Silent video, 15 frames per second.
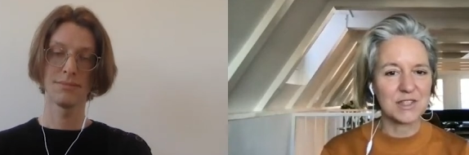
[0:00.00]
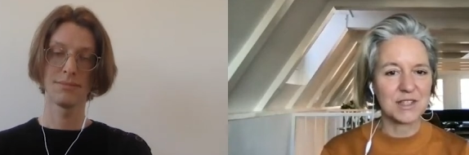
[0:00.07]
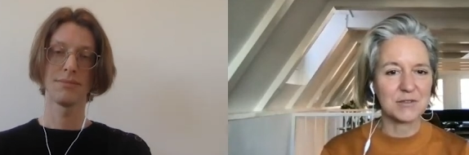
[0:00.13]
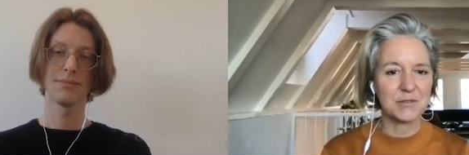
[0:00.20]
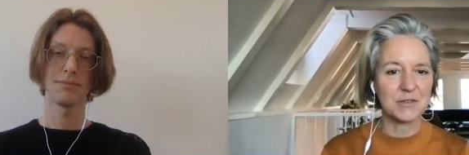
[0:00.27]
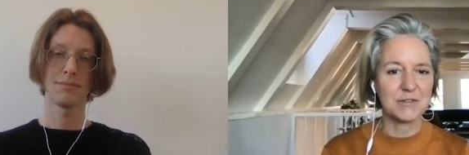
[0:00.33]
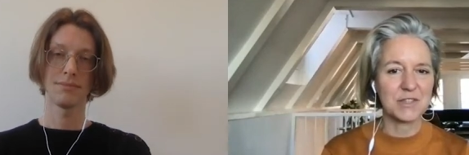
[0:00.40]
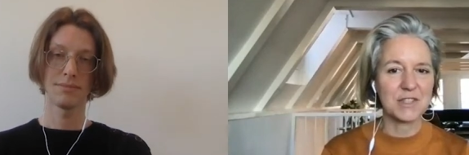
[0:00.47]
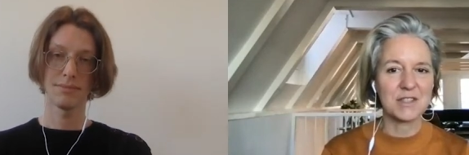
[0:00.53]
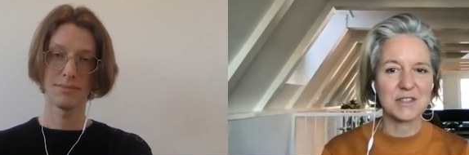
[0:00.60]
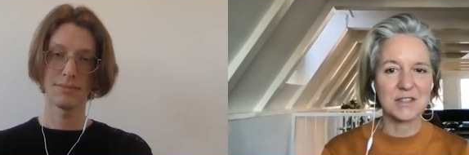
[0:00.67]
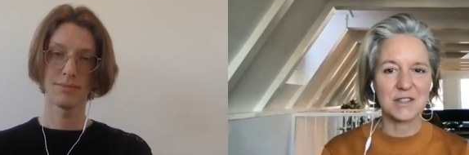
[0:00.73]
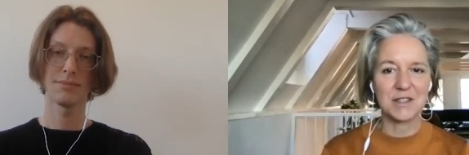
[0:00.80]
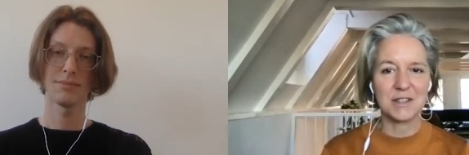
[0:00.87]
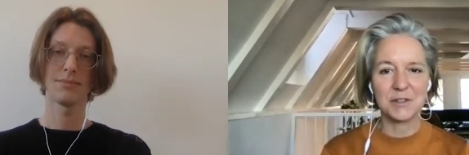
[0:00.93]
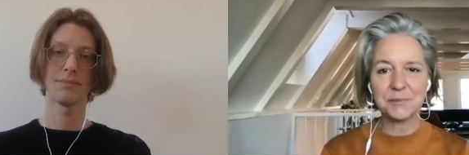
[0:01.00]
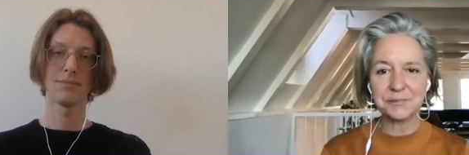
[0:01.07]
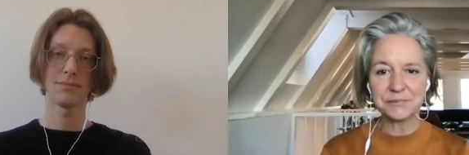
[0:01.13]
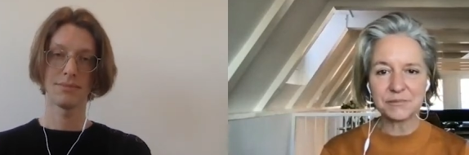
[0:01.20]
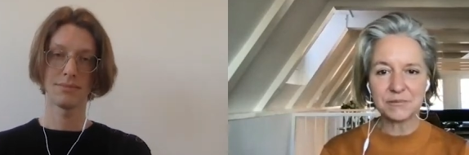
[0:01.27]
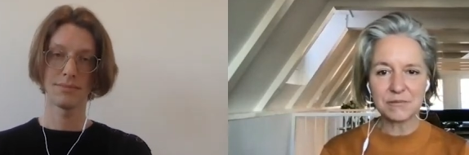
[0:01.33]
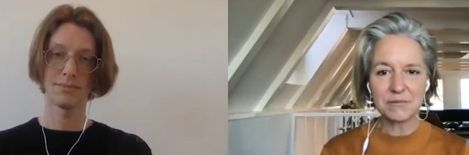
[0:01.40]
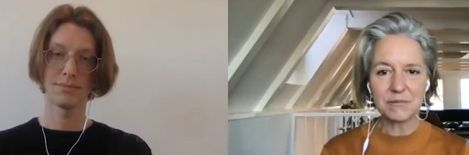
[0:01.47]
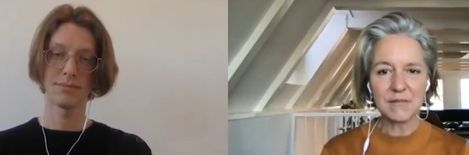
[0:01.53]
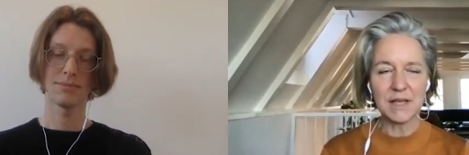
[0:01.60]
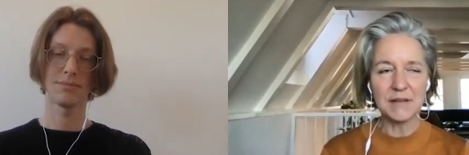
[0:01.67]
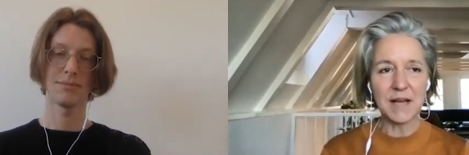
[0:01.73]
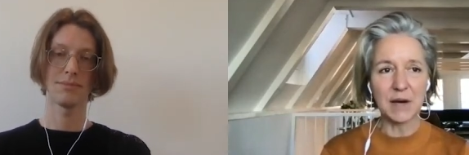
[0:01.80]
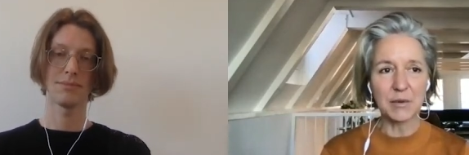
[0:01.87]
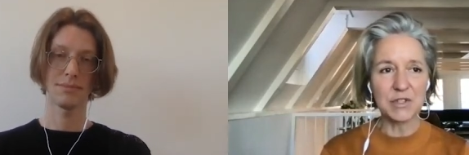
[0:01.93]
Speaker 1: 10, 15 years ago,
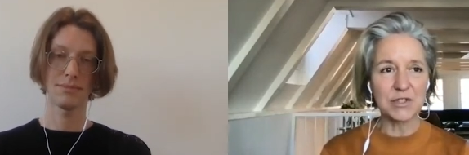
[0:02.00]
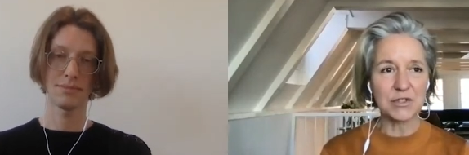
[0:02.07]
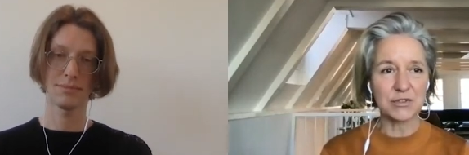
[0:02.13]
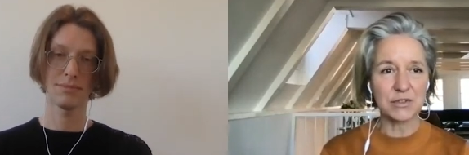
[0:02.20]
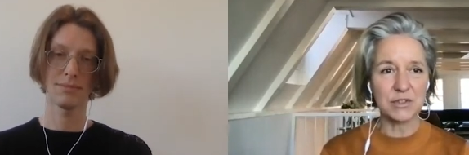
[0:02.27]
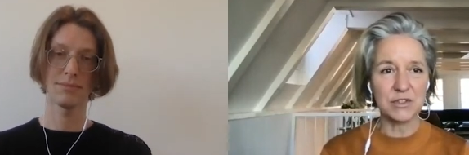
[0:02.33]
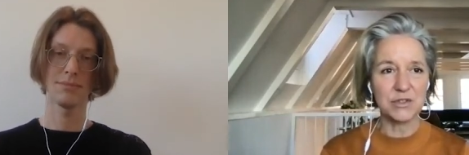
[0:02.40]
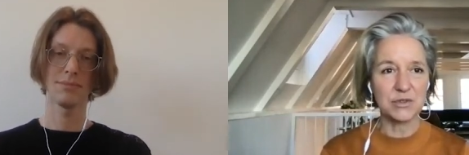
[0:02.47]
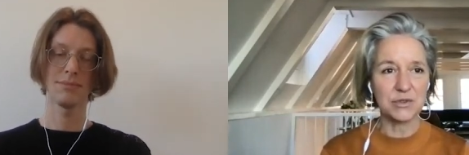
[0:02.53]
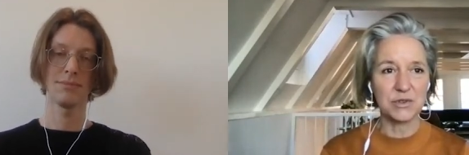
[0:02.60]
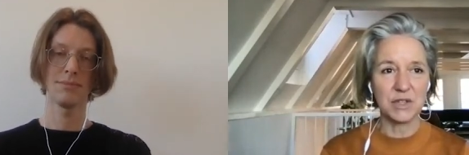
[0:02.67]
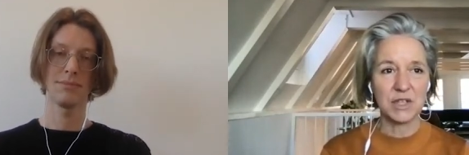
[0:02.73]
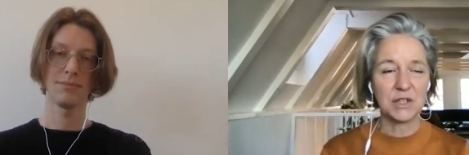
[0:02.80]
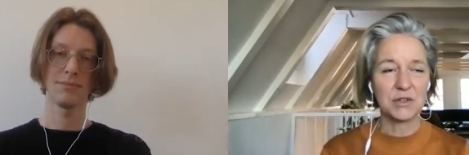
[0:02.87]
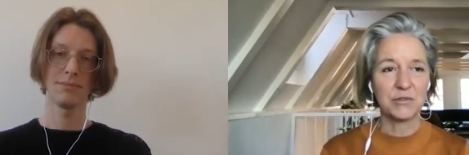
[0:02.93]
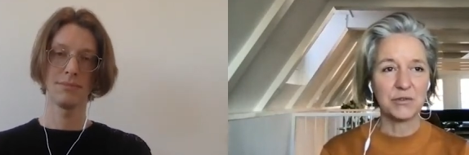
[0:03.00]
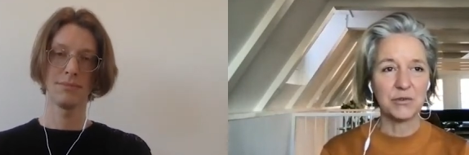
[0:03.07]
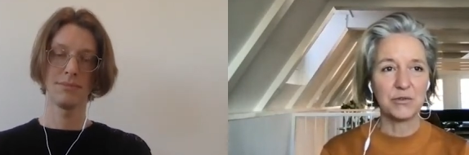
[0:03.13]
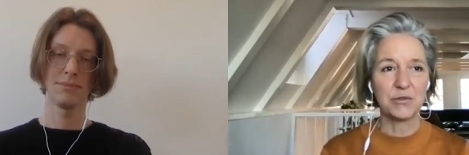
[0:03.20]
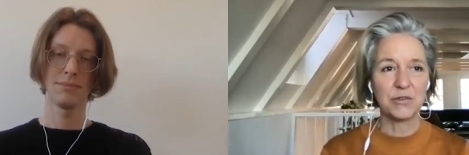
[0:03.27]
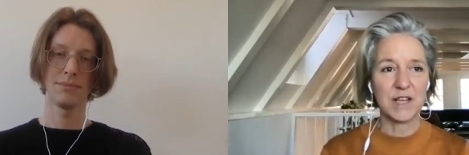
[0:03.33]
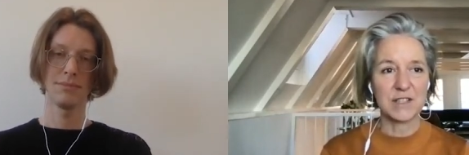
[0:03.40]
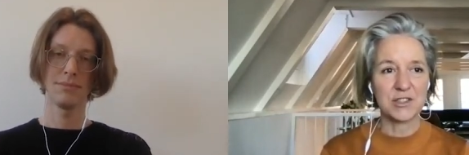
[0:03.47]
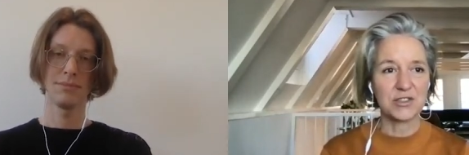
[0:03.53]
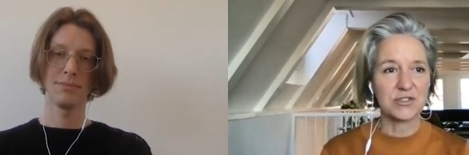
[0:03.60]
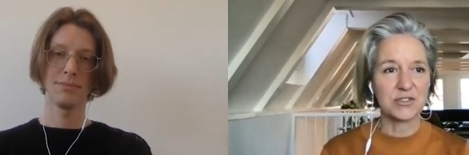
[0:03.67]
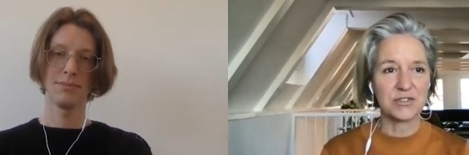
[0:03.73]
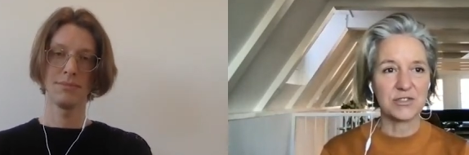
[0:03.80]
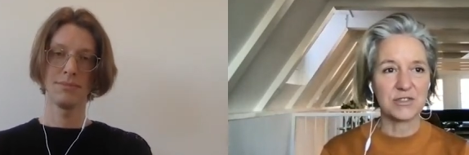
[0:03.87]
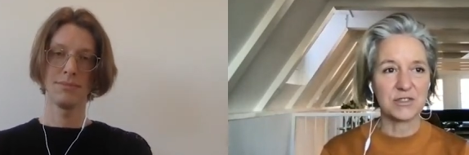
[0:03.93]
and now it's turned into full-fledged
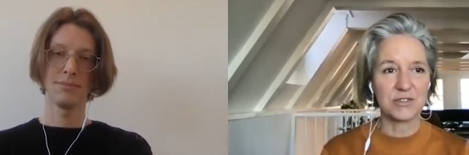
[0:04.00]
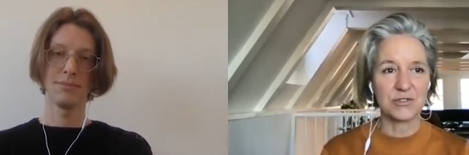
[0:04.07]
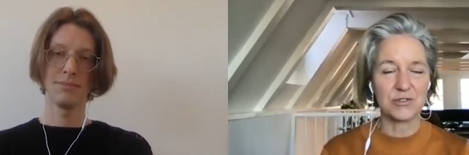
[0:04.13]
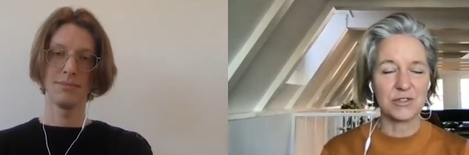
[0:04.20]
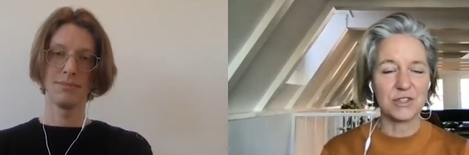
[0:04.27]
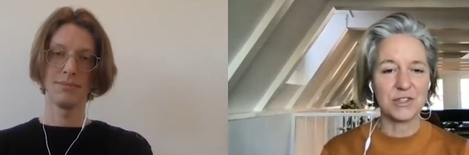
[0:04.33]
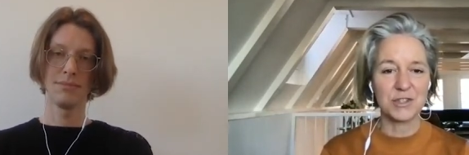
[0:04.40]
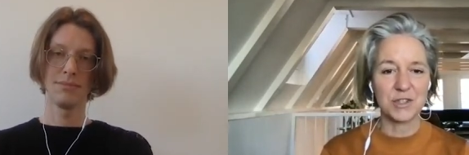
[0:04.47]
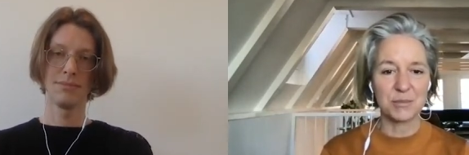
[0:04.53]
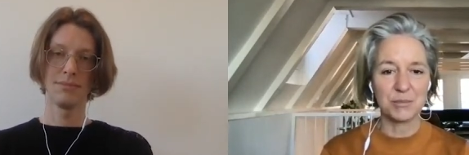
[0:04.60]
strategic